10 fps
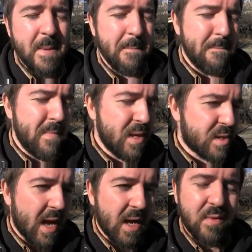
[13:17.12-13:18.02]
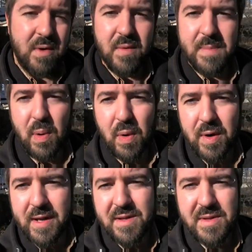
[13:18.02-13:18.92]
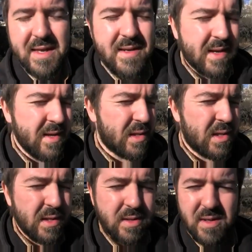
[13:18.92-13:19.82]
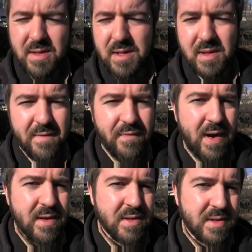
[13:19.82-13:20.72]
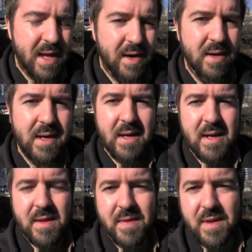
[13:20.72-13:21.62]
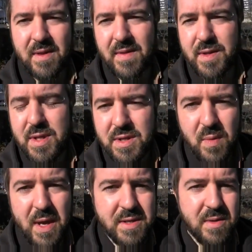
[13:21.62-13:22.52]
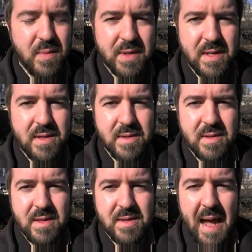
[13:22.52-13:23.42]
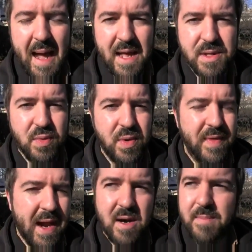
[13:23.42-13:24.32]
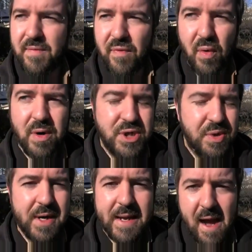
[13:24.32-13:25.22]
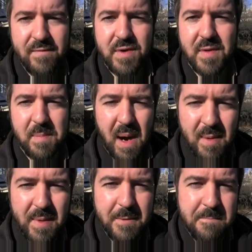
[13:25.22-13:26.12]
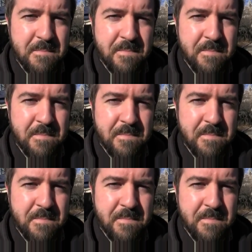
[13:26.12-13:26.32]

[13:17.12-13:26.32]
misaccurate reportings, inconsistencies left, right, and center. The situation with these guys who were there before, during, and after the bombing.